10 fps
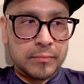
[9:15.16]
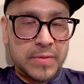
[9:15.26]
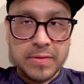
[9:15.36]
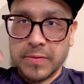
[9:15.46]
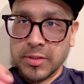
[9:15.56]

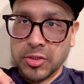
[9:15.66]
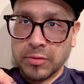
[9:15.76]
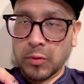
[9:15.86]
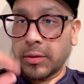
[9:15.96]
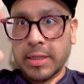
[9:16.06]
incision,
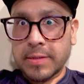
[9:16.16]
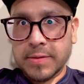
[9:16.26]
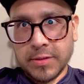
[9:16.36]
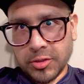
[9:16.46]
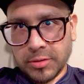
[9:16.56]
well, not
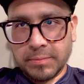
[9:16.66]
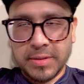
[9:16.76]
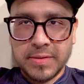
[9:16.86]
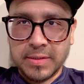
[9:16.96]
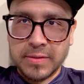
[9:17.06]
incision, but
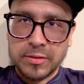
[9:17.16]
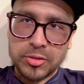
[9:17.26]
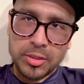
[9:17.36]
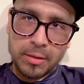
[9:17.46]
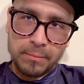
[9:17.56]

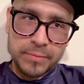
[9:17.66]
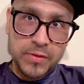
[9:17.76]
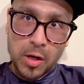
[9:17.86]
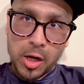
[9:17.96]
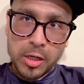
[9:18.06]
6-inch
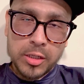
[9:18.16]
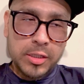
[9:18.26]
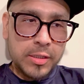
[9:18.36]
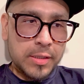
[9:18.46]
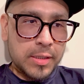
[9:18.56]
scar,
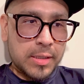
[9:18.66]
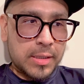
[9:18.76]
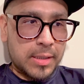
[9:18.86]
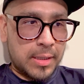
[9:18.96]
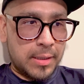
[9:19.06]

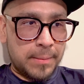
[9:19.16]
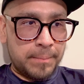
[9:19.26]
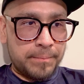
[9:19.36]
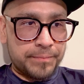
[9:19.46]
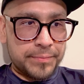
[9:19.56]

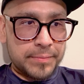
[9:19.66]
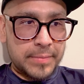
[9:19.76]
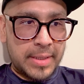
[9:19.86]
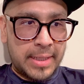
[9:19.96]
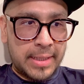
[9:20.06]

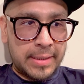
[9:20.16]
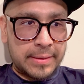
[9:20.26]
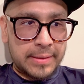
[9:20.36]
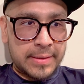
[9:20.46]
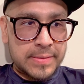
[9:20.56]

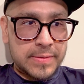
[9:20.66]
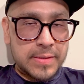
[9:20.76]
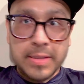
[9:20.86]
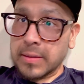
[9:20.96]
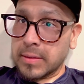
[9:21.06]
and it's
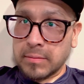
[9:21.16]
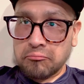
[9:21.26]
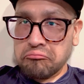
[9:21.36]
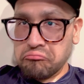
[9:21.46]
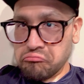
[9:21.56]
healing
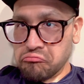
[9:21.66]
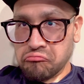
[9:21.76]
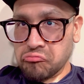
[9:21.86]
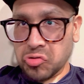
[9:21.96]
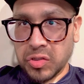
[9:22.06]

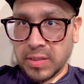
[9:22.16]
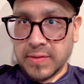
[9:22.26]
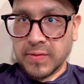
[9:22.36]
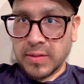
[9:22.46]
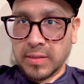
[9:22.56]
pretty
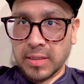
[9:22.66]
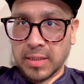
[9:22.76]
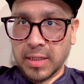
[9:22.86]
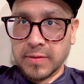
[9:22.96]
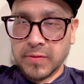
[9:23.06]
nicely, I
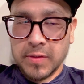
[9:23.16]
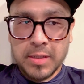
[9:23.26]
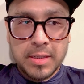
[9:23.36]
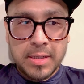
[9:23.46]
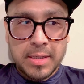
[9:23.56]
guess.
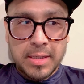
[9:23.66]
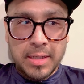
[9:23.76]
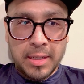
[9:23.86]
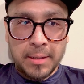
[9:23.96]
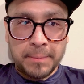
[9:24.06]

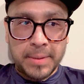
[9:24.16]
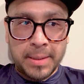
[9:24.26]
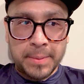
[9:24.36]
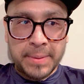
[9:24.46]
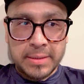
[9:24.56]

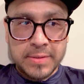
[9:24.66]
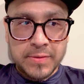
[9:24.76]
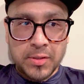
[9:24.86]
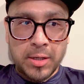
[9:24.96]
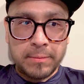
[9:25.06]
I'm about to
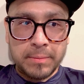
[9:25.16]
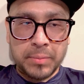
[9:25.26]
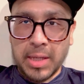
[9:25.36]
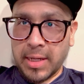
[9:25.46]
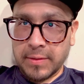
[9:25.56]
start
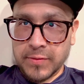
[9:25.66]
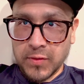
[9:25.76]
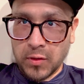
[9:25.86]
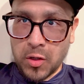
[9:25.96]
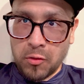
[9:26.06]
applying the
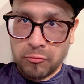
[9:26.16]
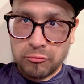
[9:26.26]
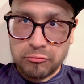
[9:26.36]
silicone